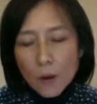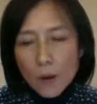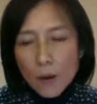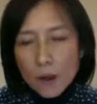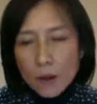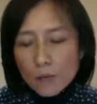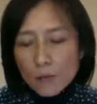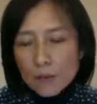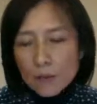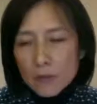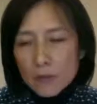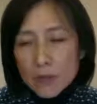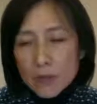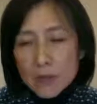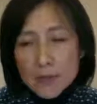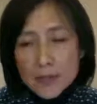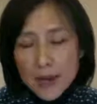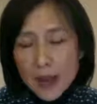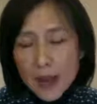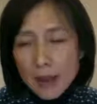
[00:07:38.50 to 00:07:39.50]
And
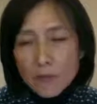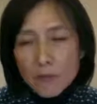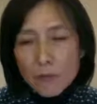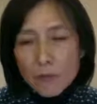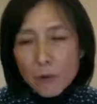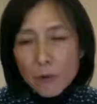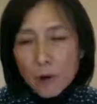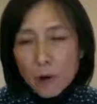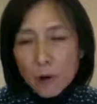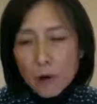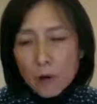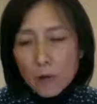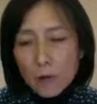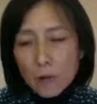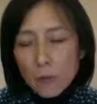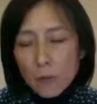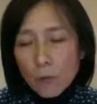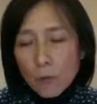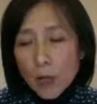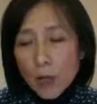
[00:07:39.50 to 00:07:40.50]
designed for
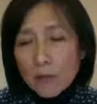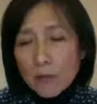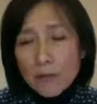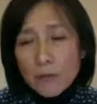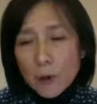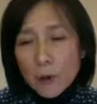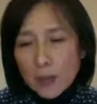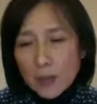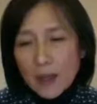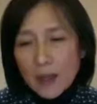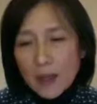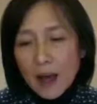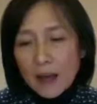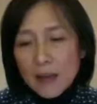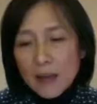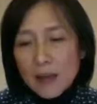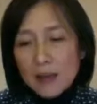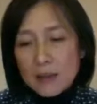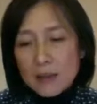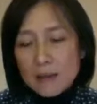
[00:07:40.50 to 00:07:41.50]
wonderful
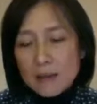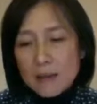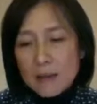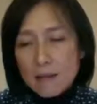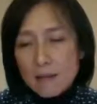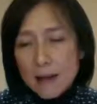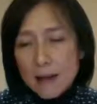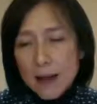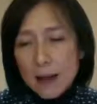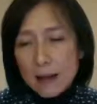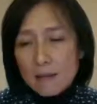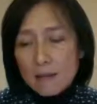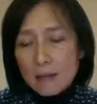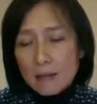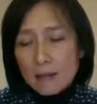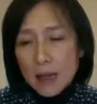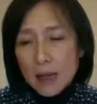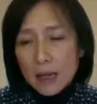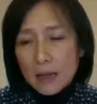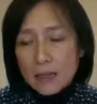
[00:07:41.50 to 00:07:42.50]
clients
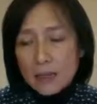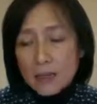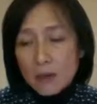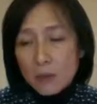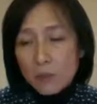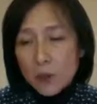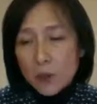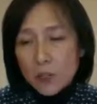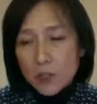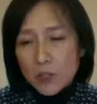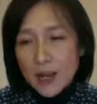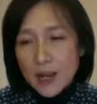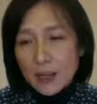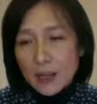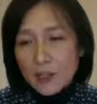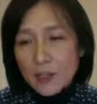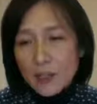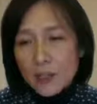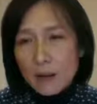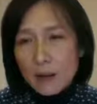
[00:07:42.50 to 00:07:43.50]
that has
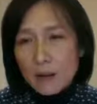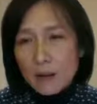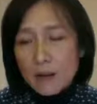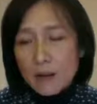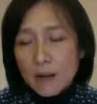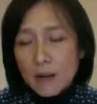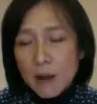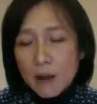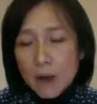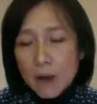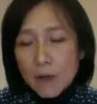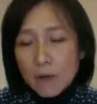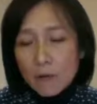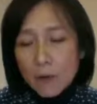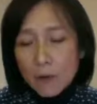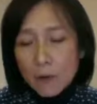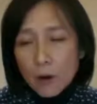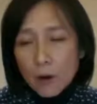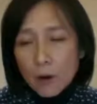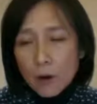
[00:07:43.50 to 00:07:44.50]
appreciation
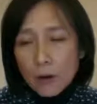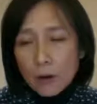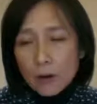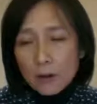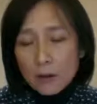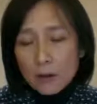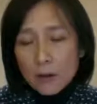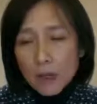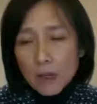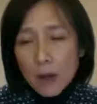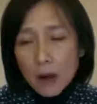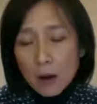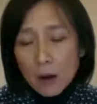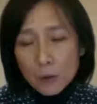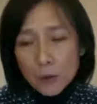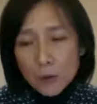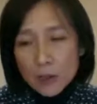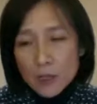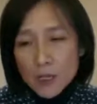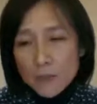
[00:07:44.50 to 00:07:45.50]
for
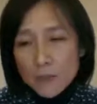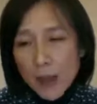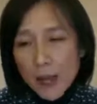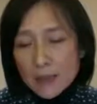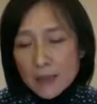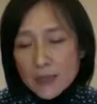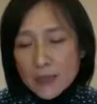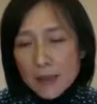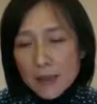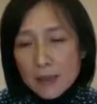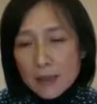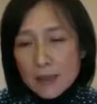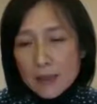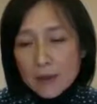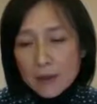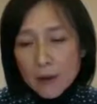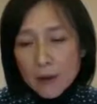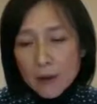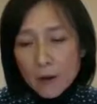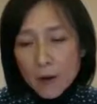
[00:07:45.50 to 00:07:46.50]
outdoor
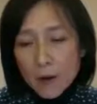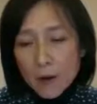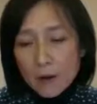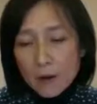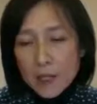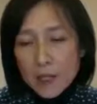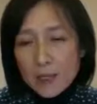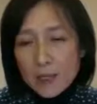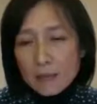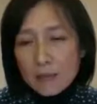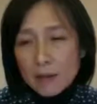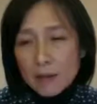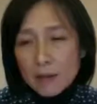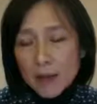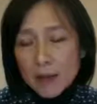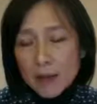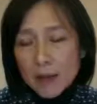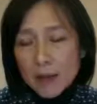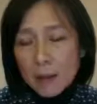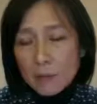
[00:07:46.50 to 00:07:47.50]
spaces, garden,
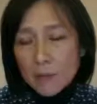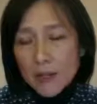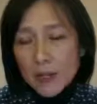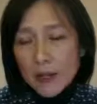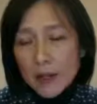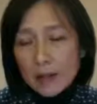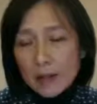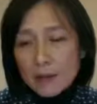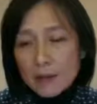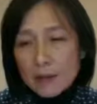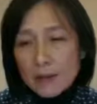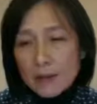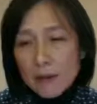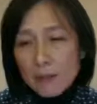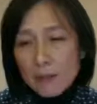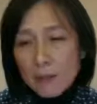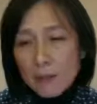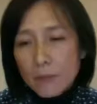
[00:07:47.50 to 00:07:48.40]
and plants.